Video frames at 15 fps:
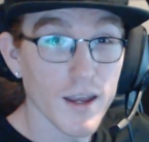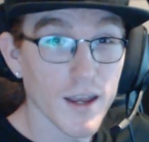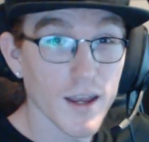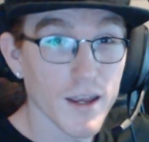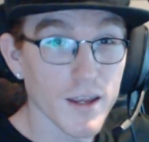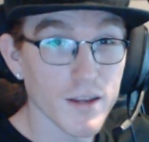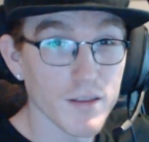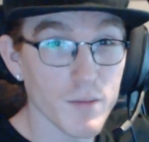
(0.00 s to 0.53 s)

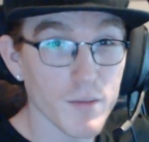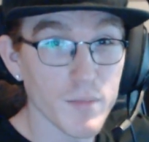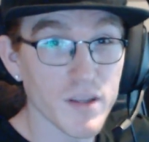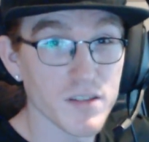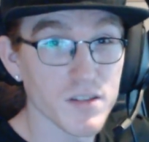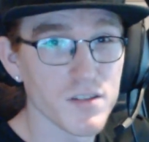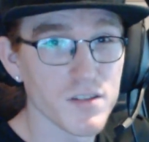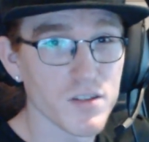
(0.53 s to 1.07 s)
And that
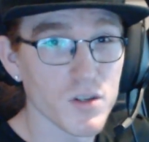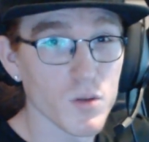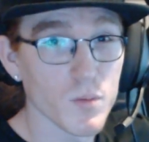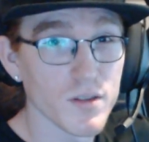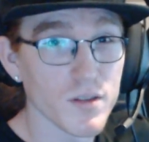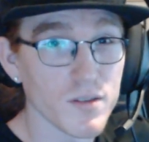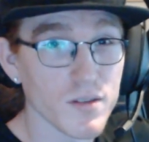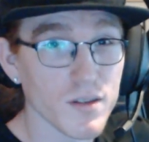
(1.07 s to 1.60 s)
makes us
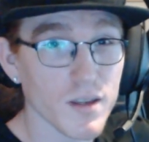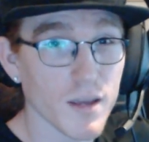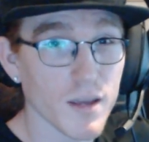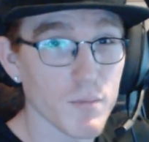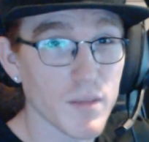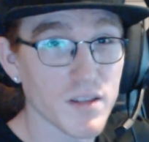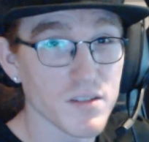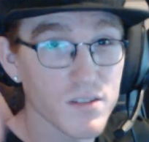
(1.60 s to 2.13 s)
human
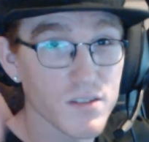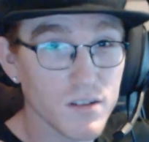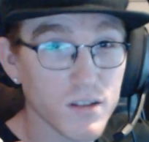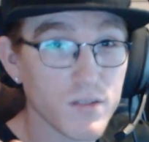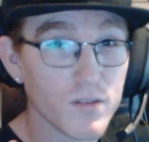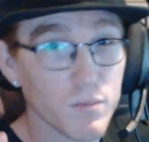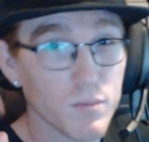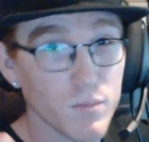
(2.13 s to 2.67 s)
and makes us a
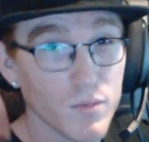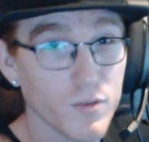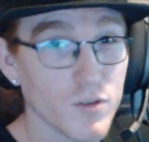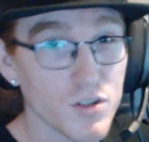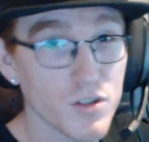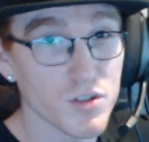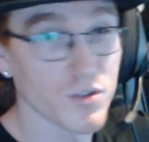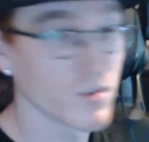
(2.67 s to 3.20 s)
living
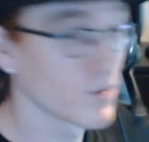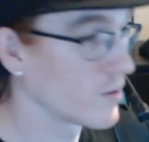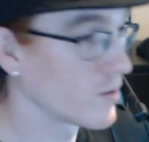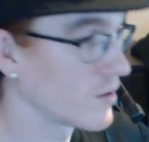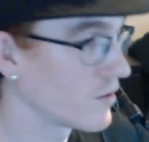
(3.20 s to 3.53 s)
creature or